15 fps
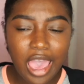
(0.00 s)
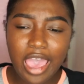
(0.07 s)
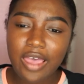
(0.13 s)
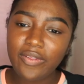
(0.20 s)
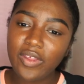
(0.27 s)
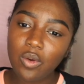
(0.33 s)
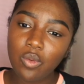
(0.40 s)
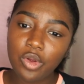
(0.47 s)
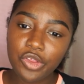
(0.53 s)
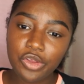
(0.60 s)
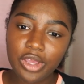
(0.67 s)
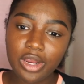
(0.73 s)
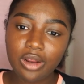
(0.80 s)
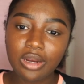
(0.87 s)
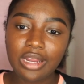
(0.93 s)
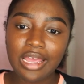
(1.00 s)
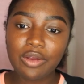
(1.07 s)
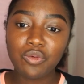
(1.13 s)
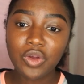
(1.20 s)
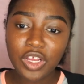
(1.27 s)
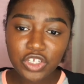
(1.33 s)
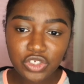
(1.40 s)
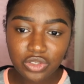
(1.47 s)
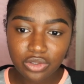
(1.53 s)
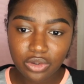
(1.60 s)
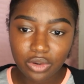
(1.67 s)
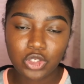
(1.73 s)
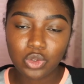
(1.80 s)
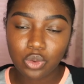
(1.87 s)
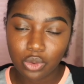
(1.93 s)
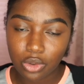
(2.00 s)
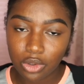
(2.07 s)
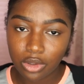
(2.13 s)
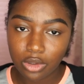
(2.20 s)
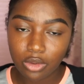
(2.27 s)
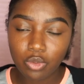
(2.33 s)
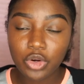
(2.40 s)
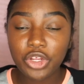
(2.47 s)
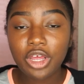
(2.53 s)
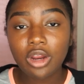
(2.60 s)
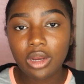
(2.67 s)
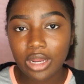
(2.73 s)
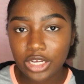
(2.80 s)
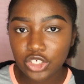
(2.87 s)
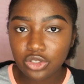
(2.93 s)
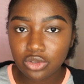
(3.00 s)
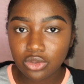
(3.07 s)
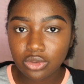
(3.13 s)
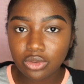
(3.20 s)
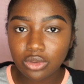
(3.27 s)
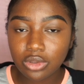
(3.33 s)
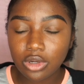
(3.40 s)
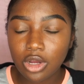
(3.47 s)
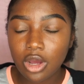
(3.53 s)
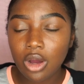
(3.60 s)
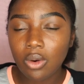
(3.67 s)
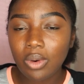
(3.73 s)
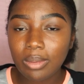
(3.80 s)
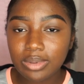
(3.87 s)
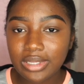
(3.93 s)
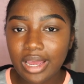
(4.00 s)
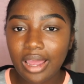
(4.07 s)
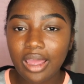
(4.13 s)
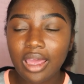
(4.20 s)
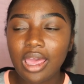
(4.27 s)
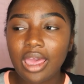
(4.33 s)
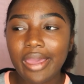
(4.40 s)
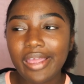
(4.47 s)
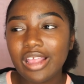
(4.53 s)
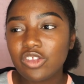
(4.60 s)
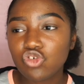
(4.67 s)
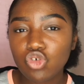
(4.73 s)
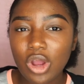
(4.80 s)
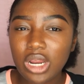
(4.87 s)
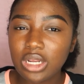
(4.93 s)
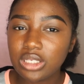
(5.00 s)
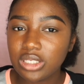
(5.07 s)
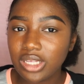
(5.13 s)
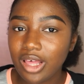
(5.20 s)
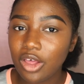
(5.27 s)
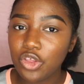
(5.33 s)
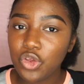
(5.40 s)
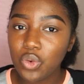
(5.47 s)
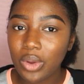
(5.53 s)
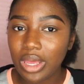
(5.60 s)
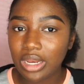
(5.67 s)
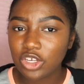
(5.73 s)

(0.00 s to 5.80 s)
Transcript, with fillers: And then when you get on a regional school, when you get on a national school website, it's trying to sell you in.